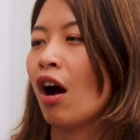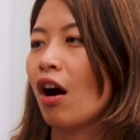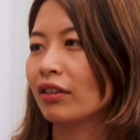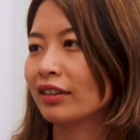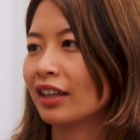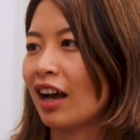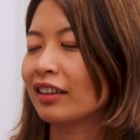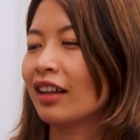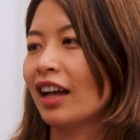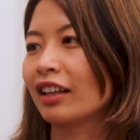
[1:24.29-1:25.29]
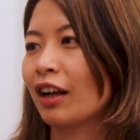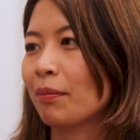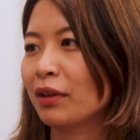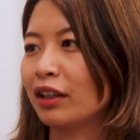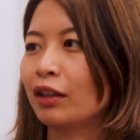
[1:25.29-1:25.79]
on-site at the
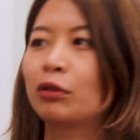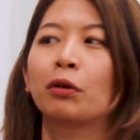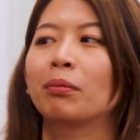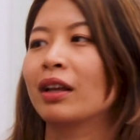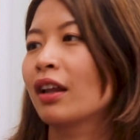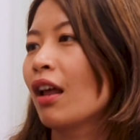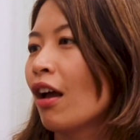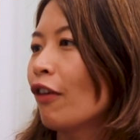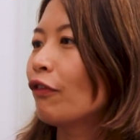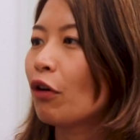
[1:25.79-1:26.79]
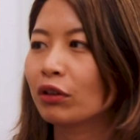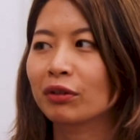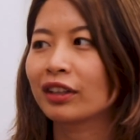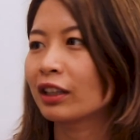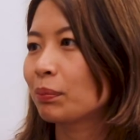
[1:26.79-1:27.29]
company to meet 4
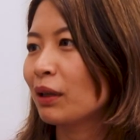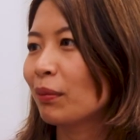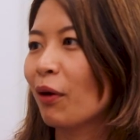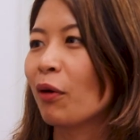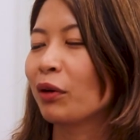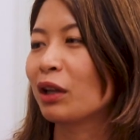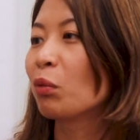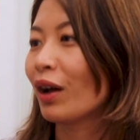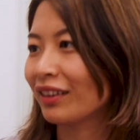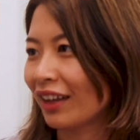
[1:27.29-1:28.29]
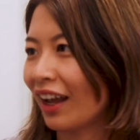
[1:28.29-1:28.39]
to 6 people in 1